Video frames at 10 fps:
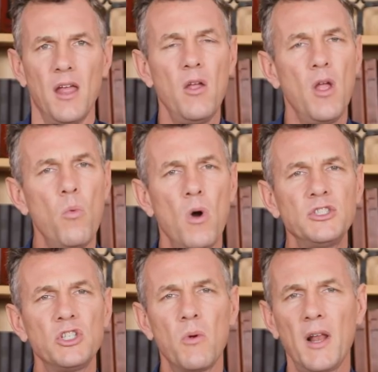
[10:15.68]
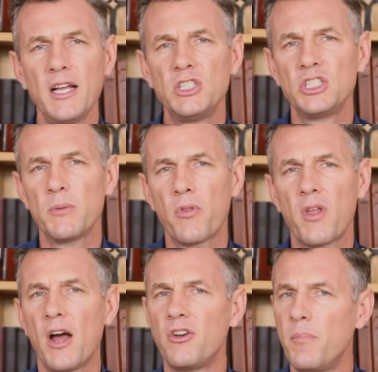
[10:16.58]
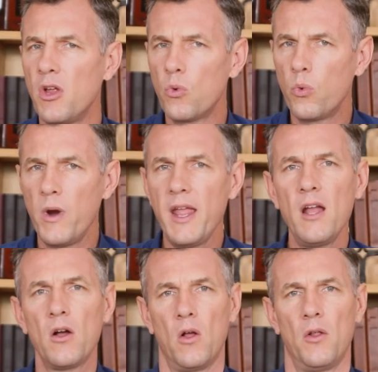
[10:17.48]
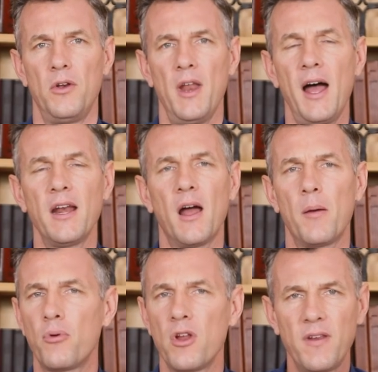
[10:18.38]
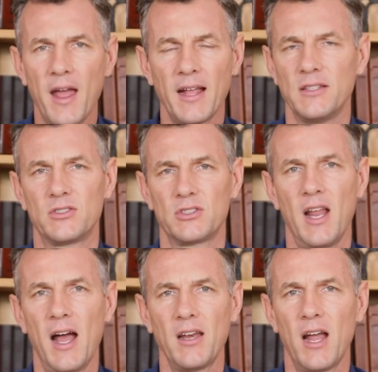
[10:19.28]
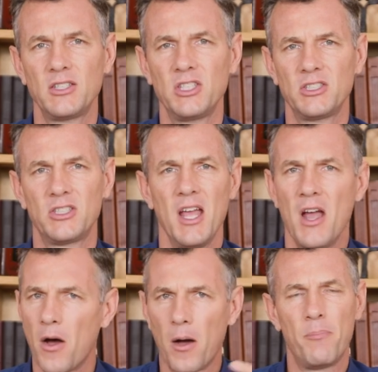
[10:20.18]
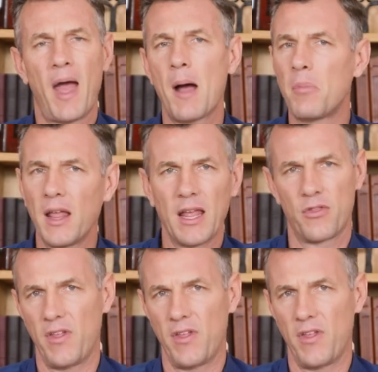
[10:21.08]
He wants your relationship with God to be real, not a pretense, not just a babbling